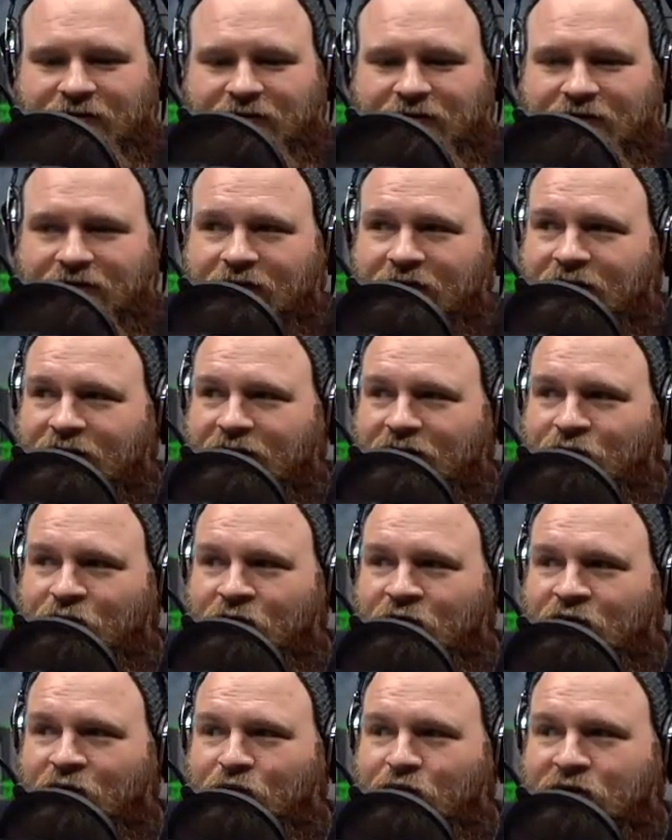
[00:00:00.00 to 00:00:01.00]
I can
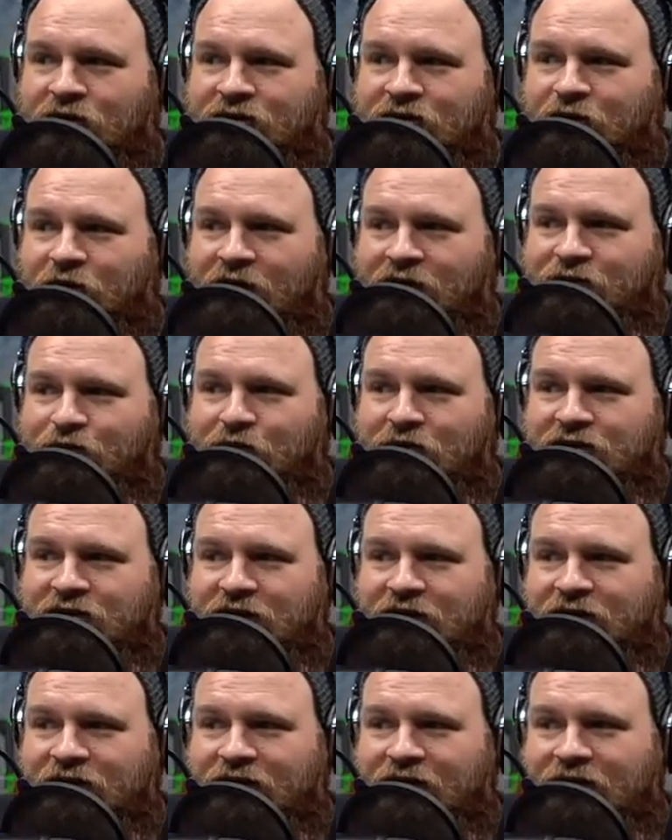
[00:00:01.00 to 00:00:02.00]
move the printer while it's
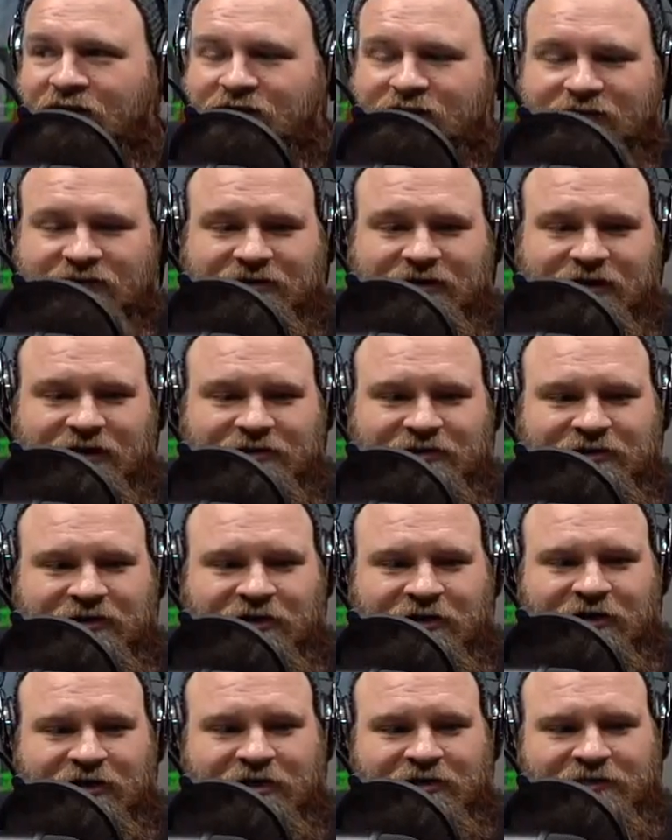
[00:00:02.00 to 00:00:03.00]
printing. That doesn't
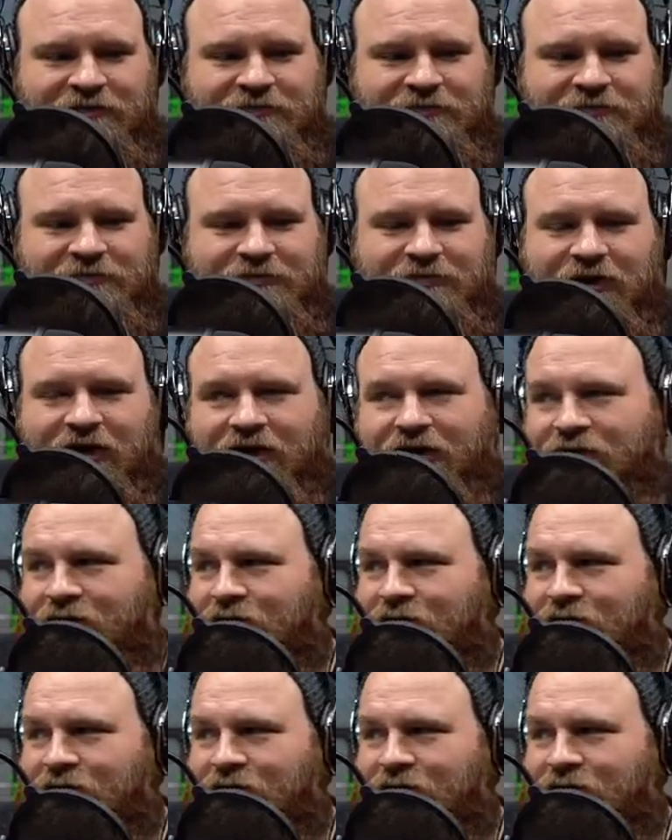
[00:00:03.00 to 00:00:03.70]
hurt it, right?